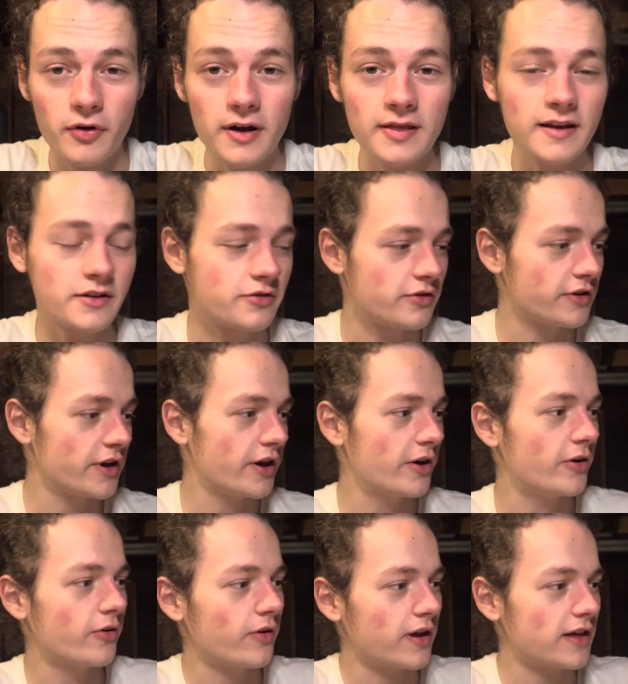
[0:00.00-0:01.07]
I let you
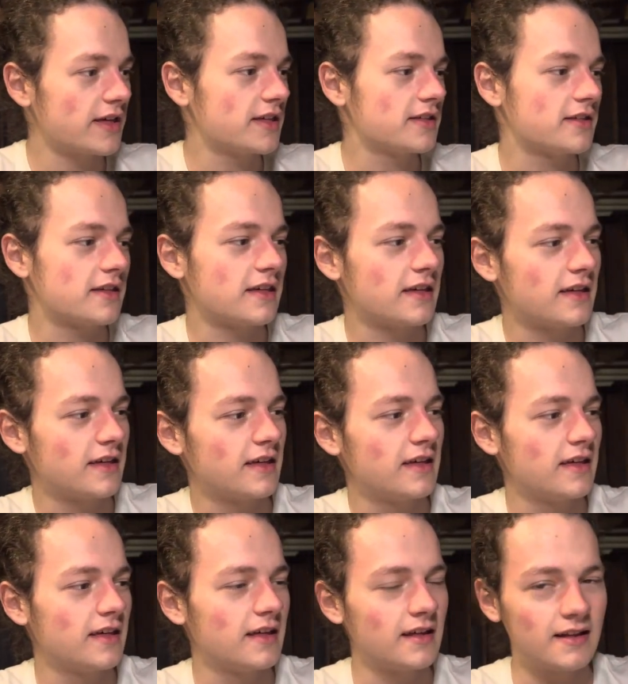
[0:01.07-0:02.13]
go is
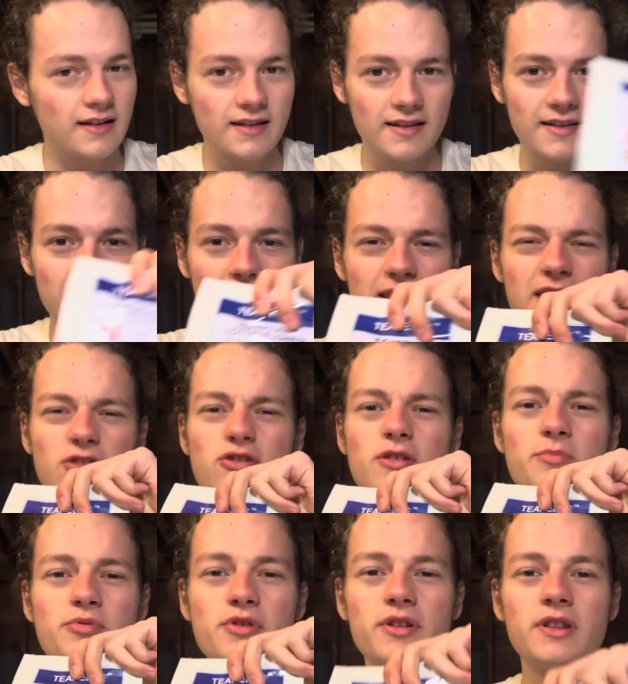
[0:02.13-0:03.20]

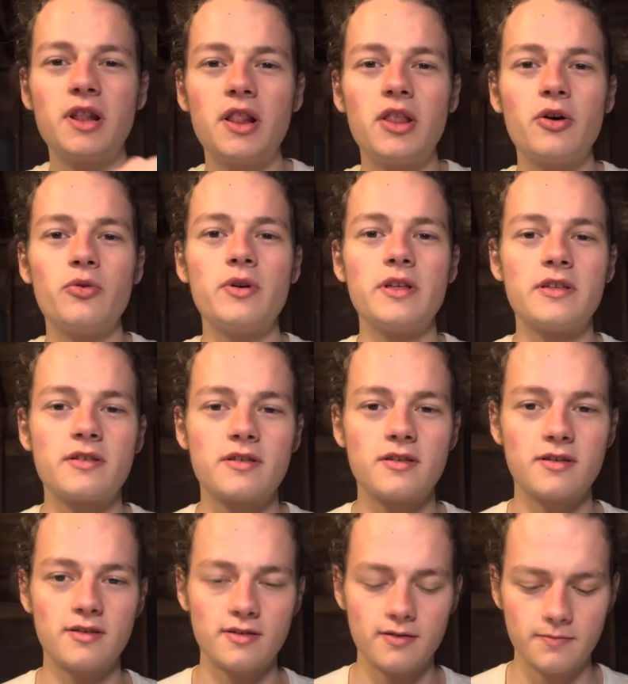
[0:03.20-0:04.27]
Egyptian
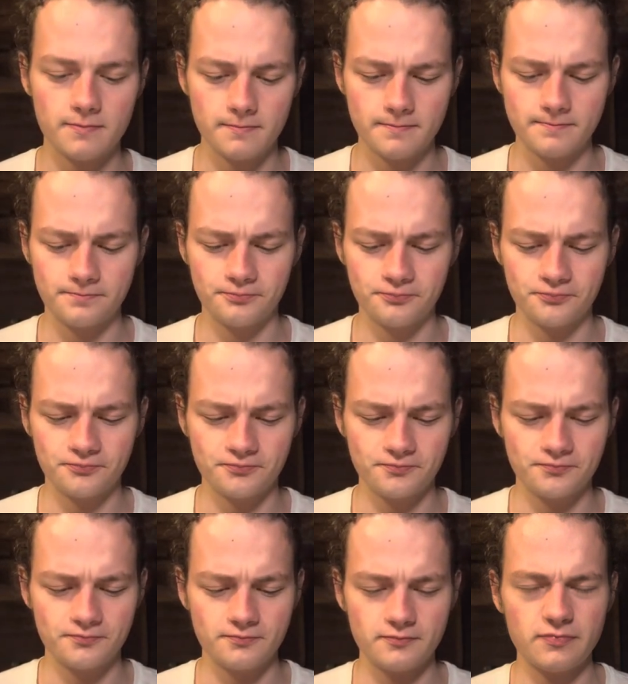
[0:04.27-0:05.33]
lotus.
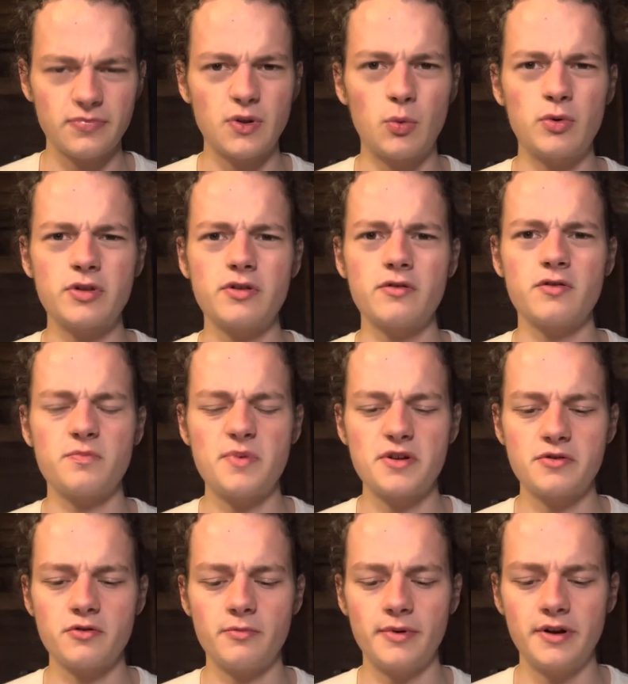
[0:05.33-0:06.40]
What's so
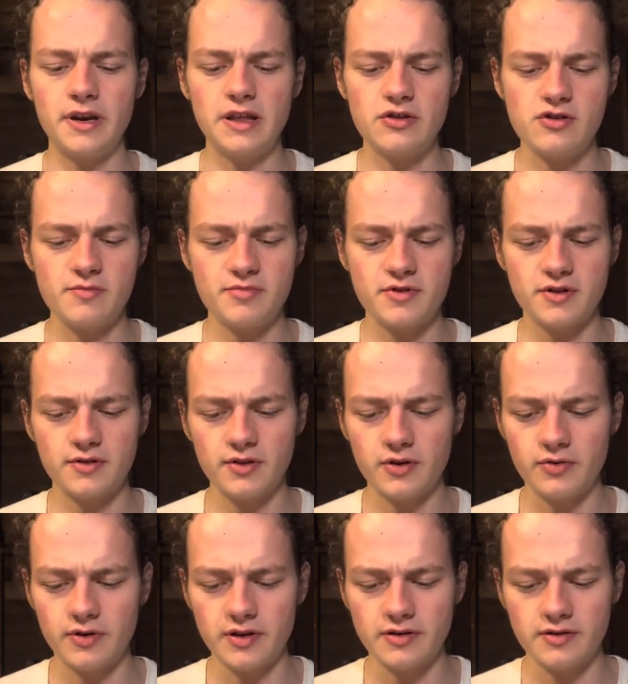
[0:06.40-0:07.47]
special about Egyptian
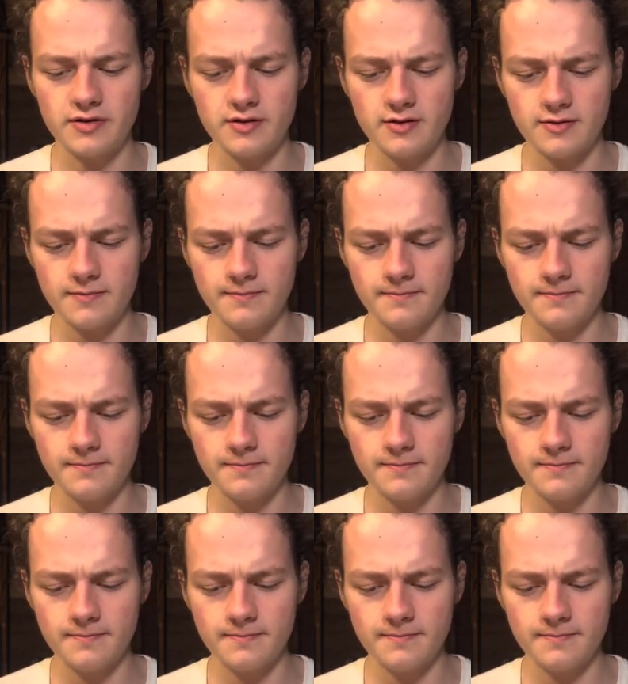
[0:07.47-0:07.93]
lotus?